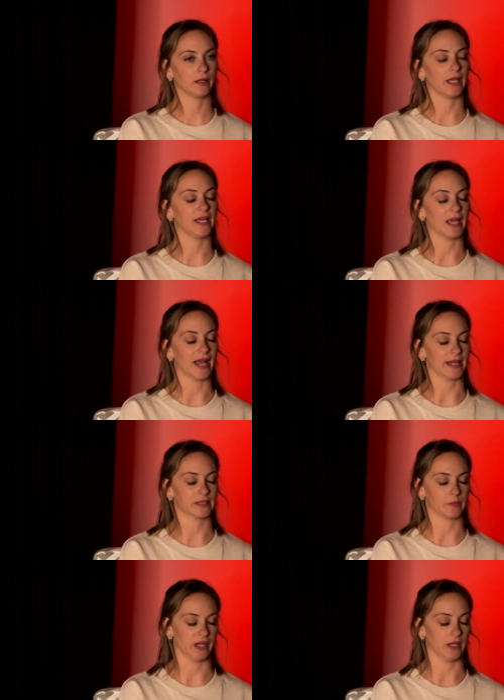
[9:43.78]
He
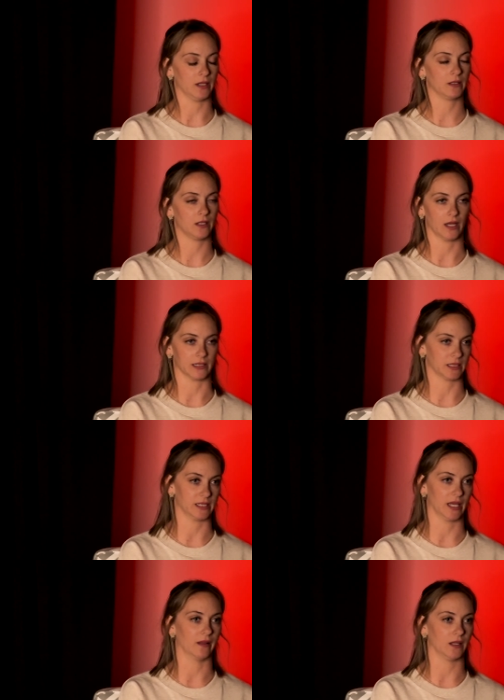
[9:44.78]
asked me not to
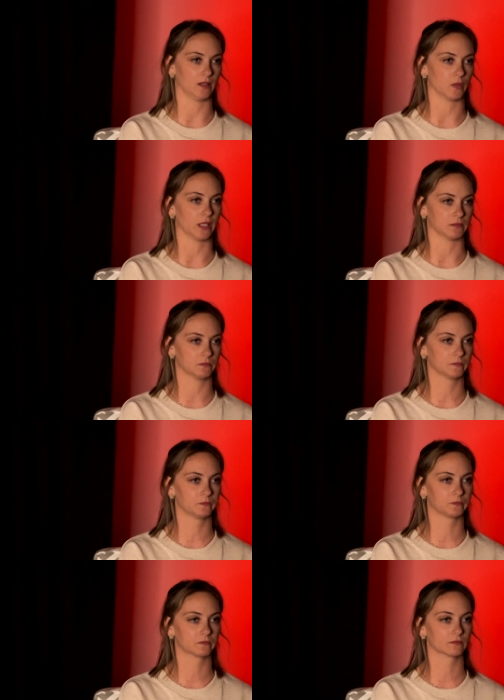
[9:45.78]
tell anyone,
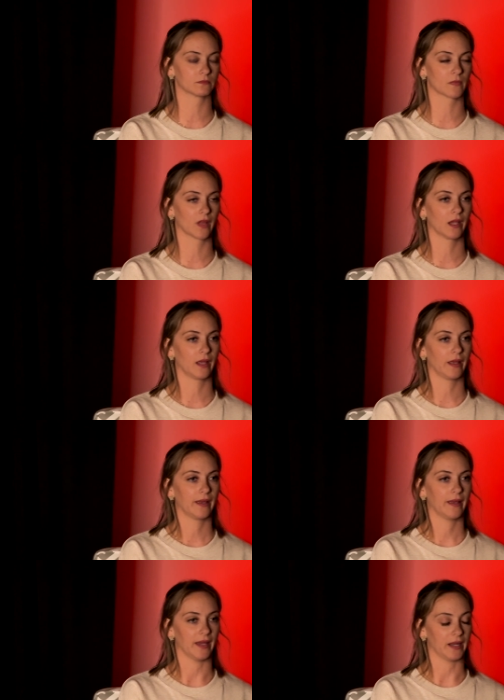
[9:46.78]

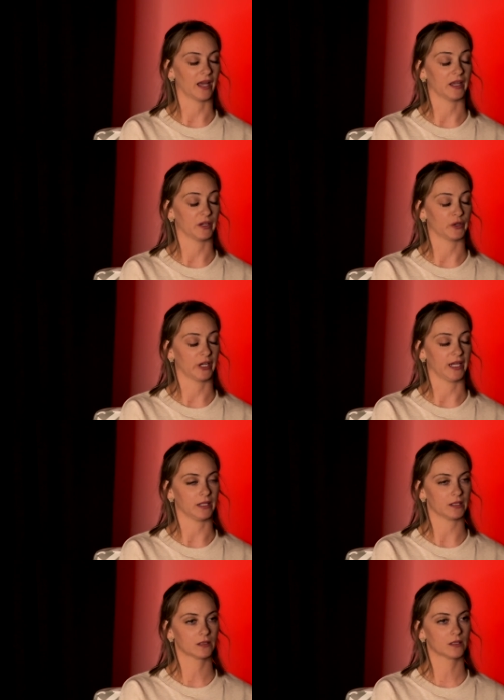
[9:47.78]
and I
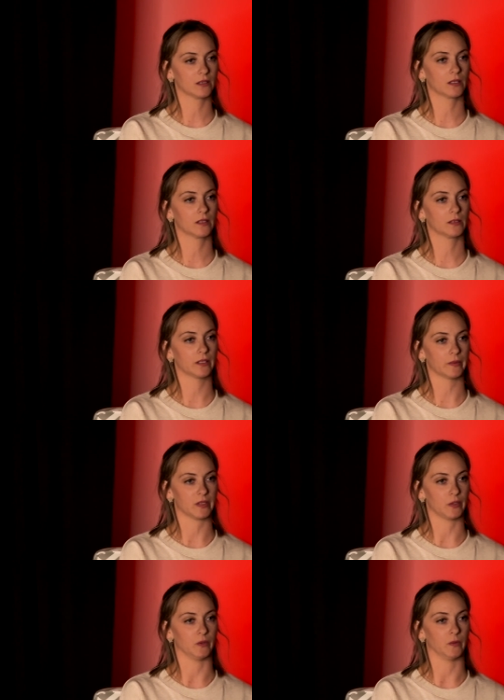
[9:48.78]
agreed
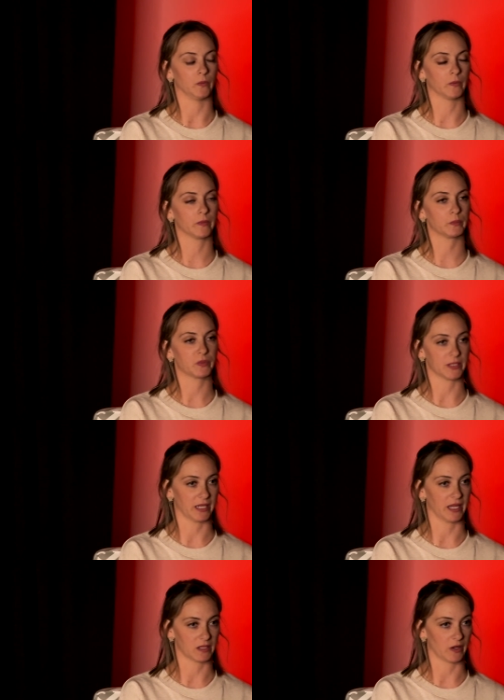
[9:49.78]
to
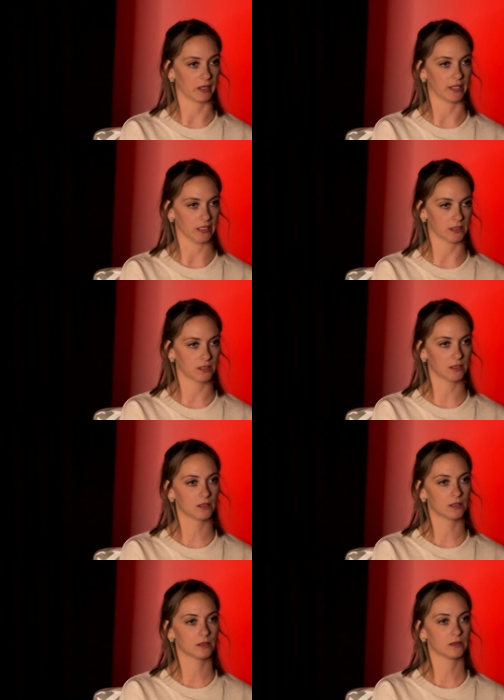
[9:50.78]
protect our
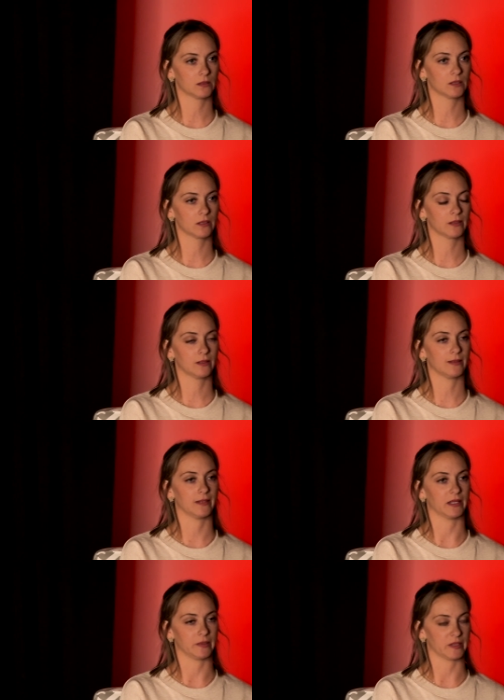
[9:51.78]
kids
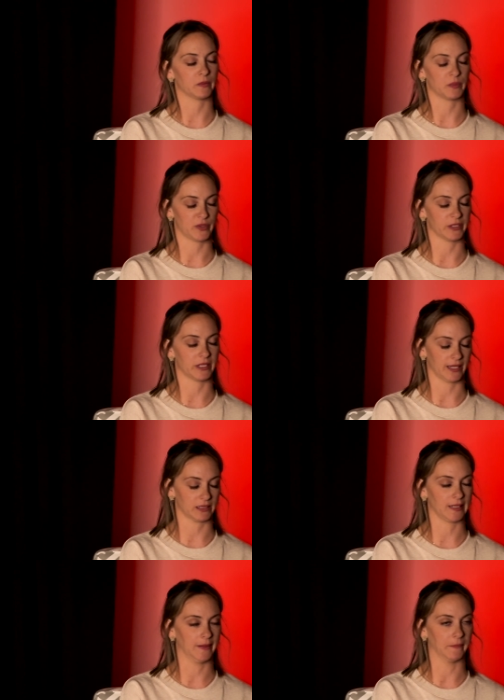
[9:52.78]
and to
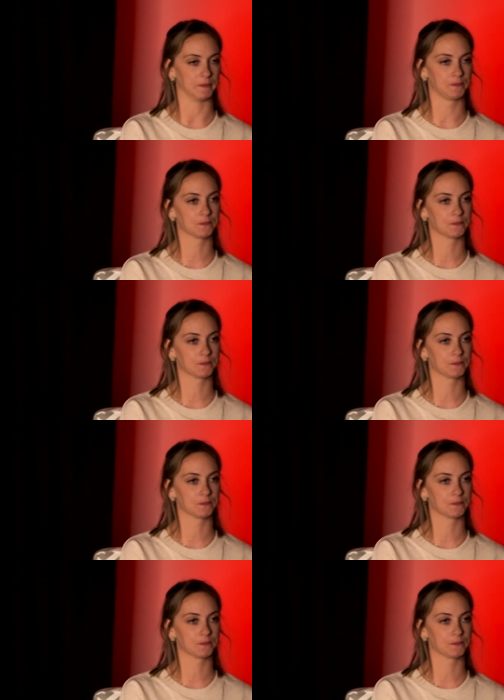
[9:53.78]
protect him.